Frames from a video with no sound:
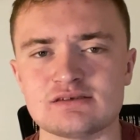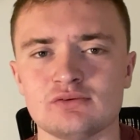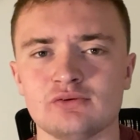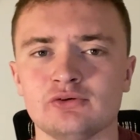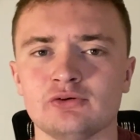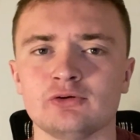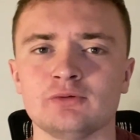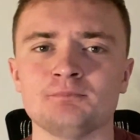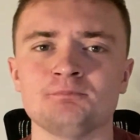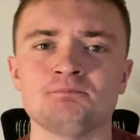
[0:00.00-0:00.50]

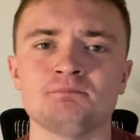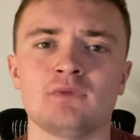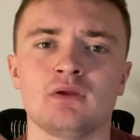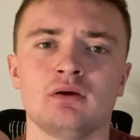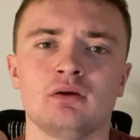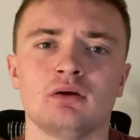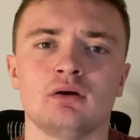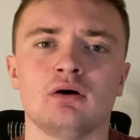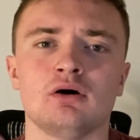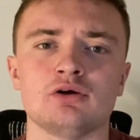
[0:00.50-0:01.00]
Or
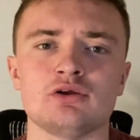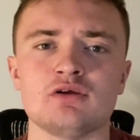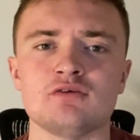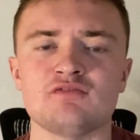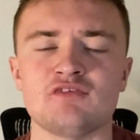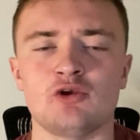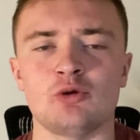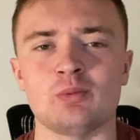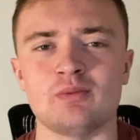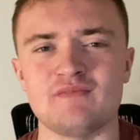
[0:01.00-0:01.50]
are you
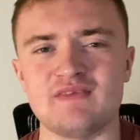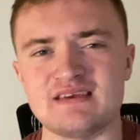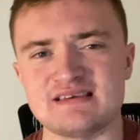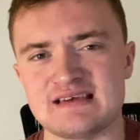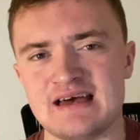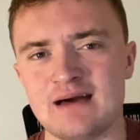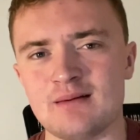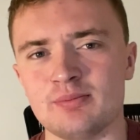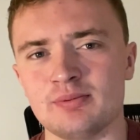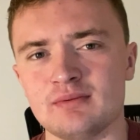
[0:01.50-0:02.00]
fed up with this
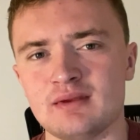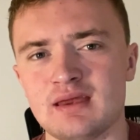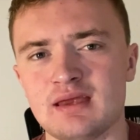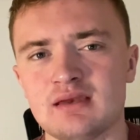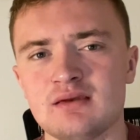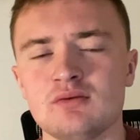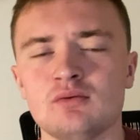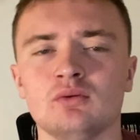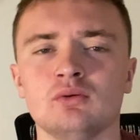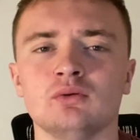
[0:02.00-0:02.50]
happening?